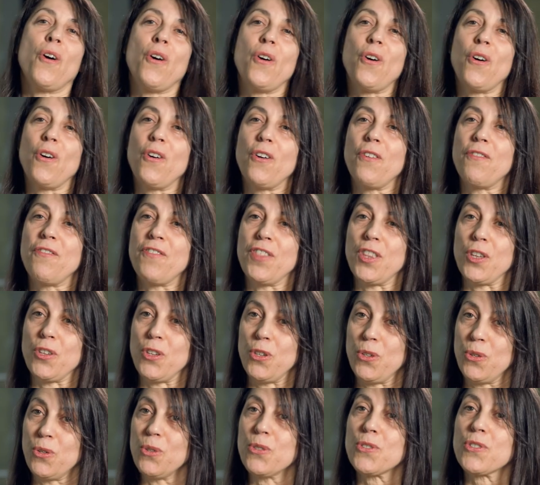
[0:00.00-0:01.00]
of the
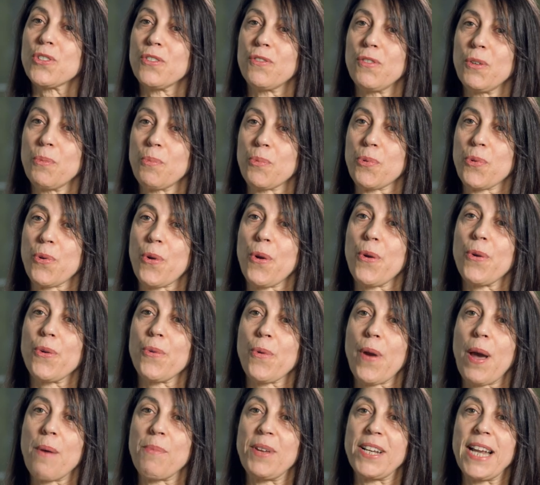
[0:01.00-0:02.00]
use of a
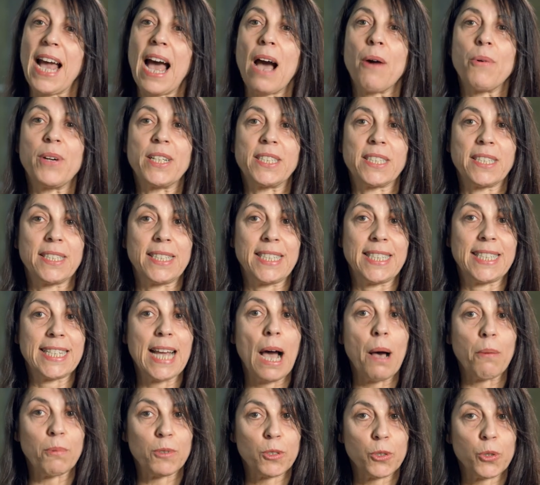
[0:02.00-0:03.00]
program and how it
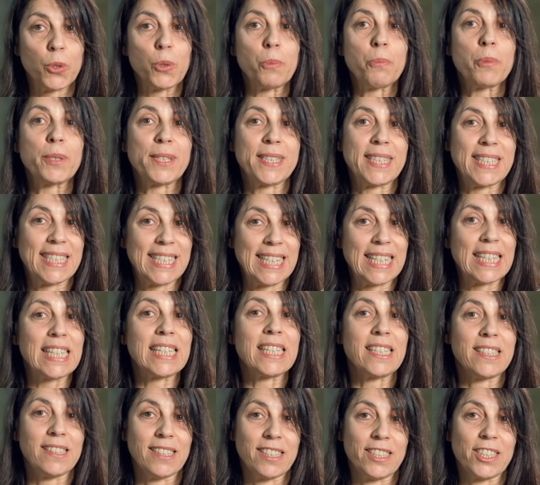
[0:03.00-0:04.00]
adapts to a
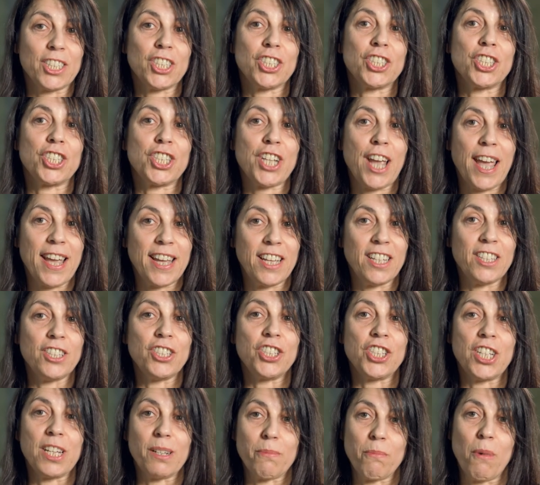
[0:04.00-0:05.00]
particular
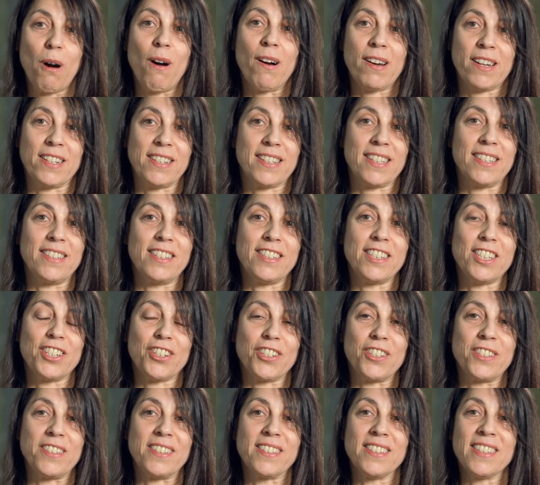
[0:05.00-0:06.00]
changing market
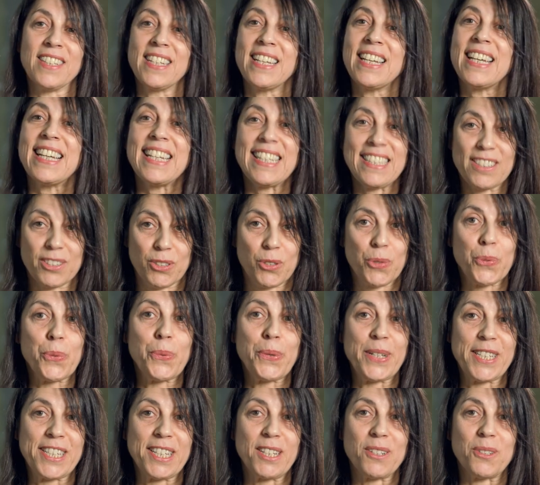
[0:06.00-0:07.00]
condition is
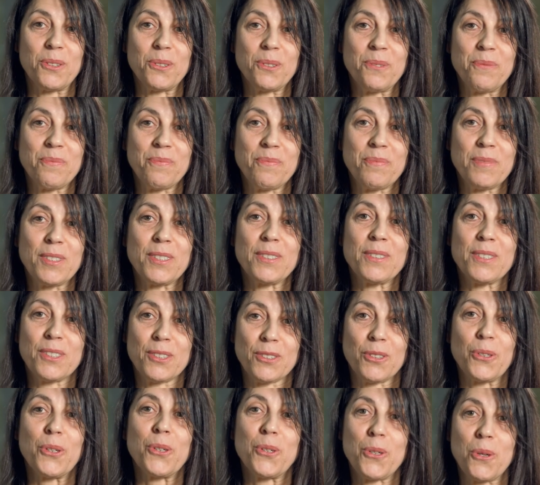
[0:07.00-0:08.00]
critical.
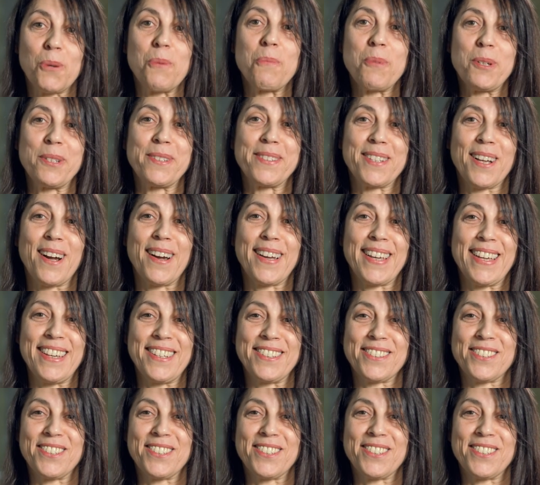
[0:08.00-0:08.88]
So humans are here